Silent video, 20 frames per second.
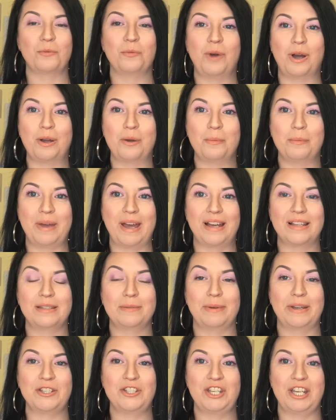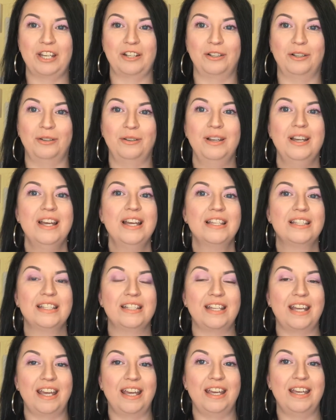welcome back to my channel. Today
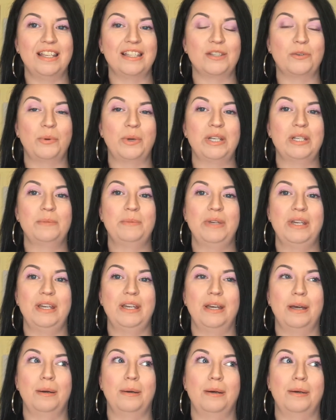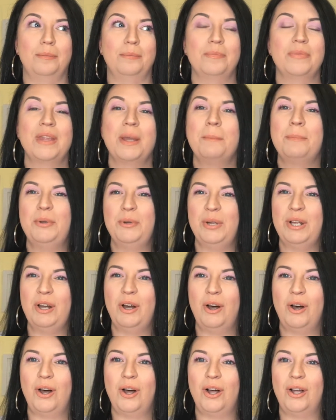is going to be um, beauty
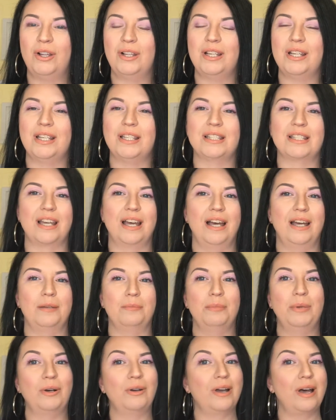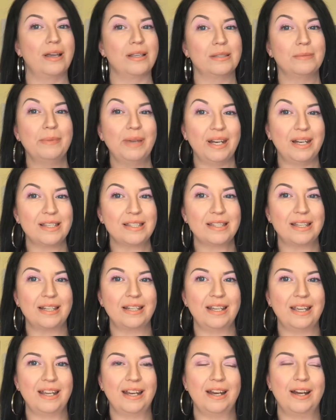haul. It's got Melt Cosmetics in
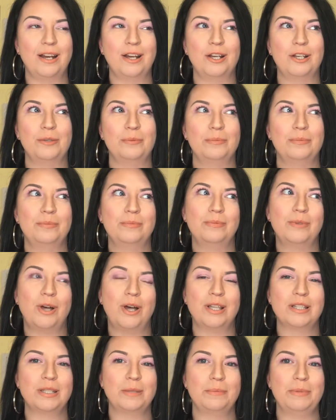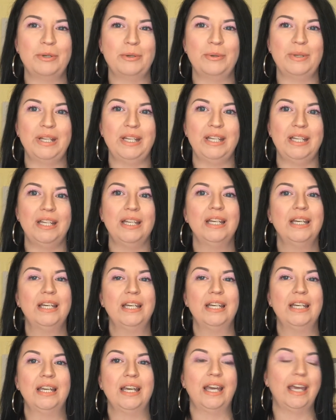there, Ulta Beauty,
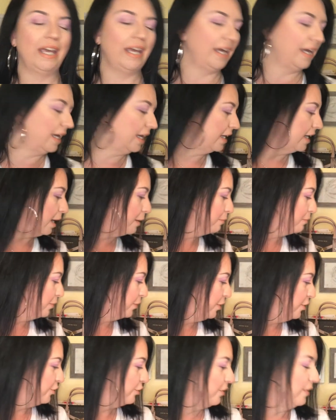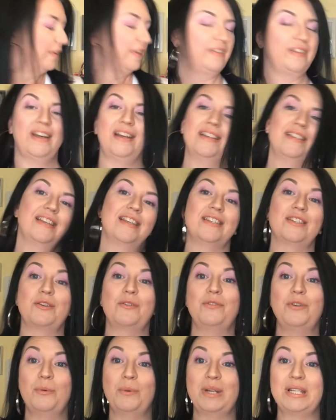and I'm pretty sure that that is it. So
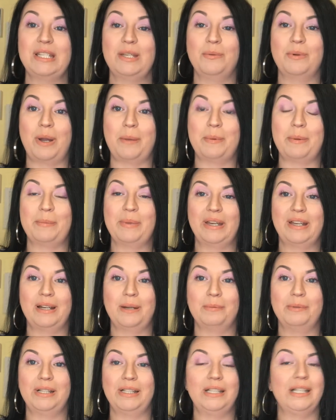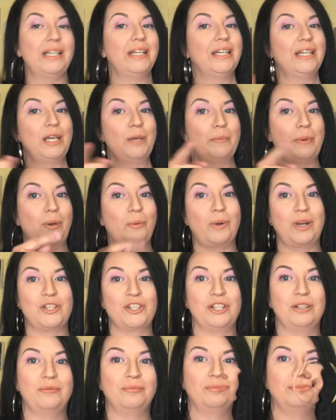if you want to see what I've been picking up lately, keep on
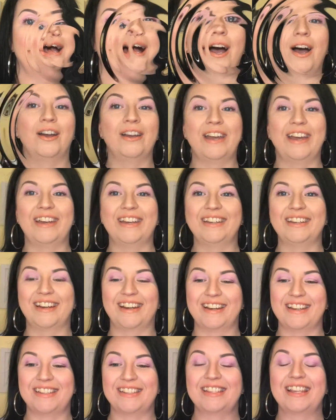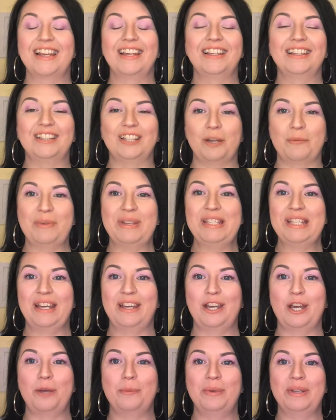watching. Okay guys, let me tell
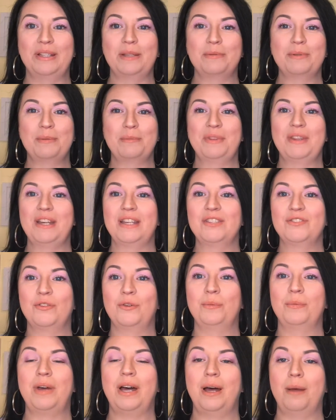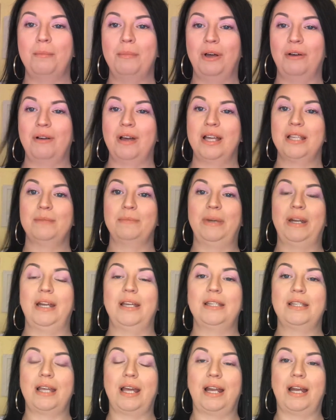you, I picked up some things from um, Melt
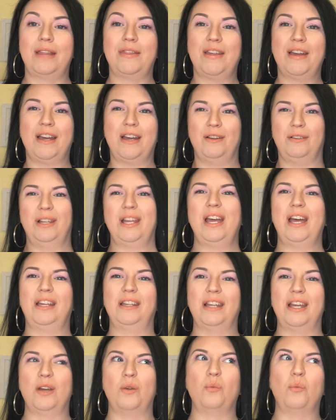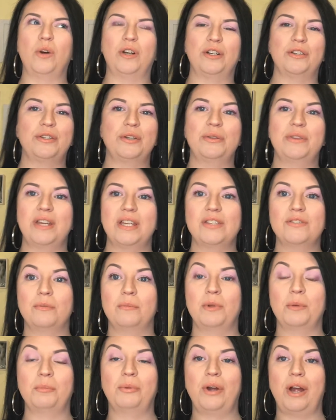Cosmetics, and I think I only have like one or two things from
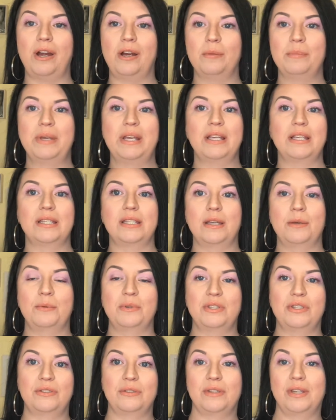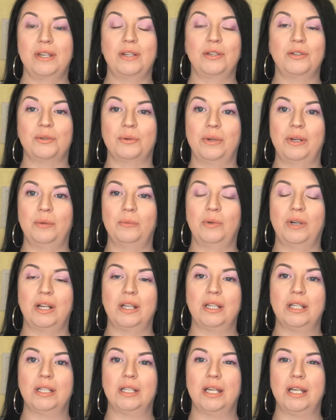them prior because it was like during one of
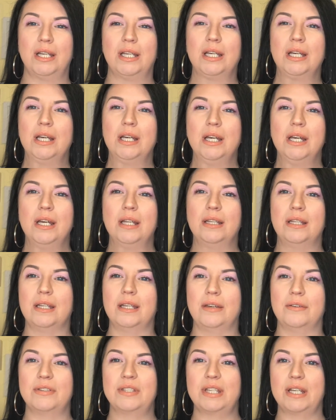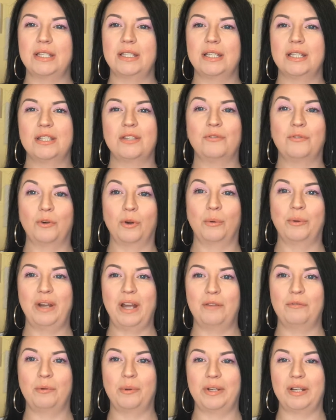the like the gift sets that Sephora would
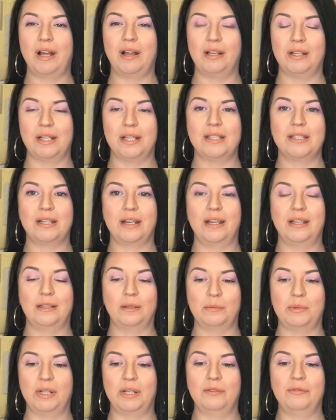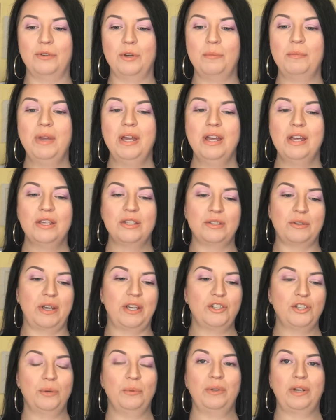have around the holidays that I ended up getting it from. So I
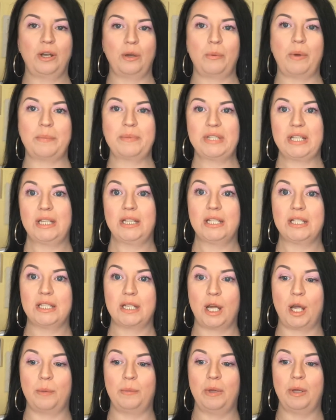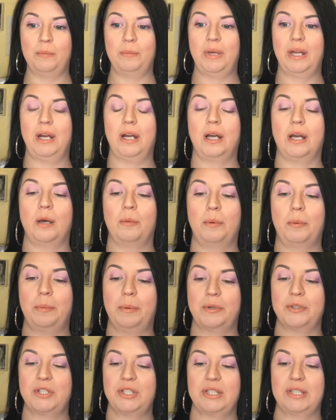actually went on the website this time and made a couple
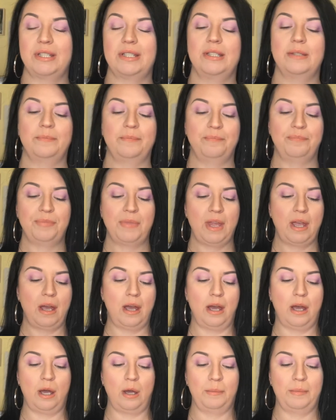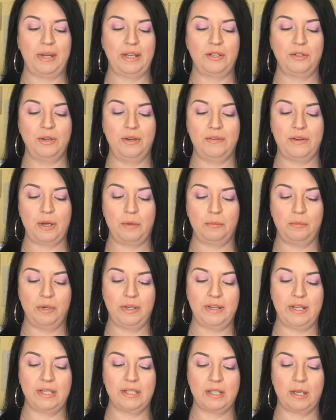purchases. Um, I do have a couple more
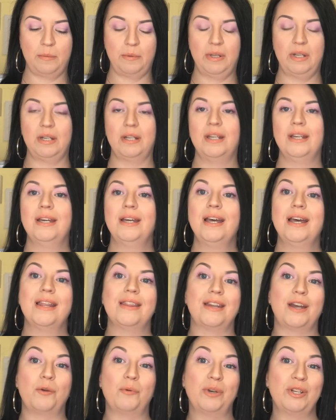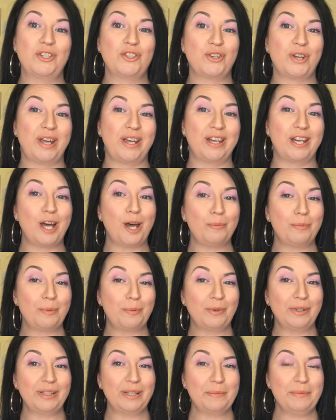things come in that I want to try, a couple
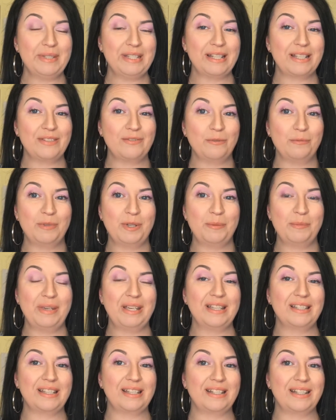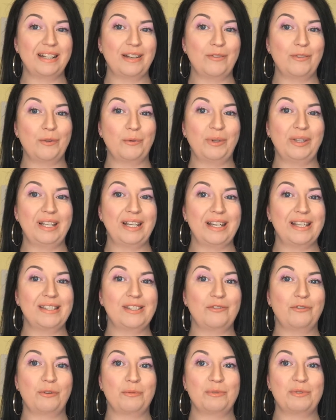more lipsticks from them because I did have the one, like I
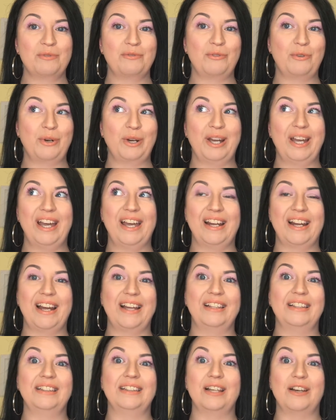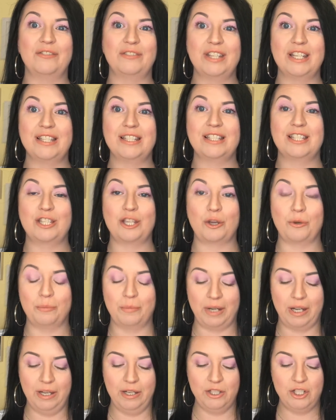said, from Sephora, and I loved it so
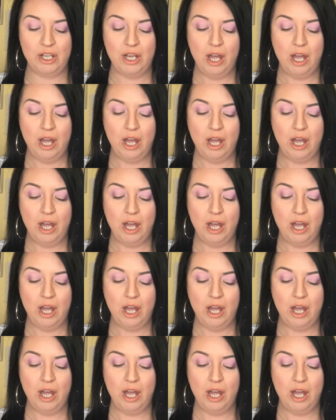much.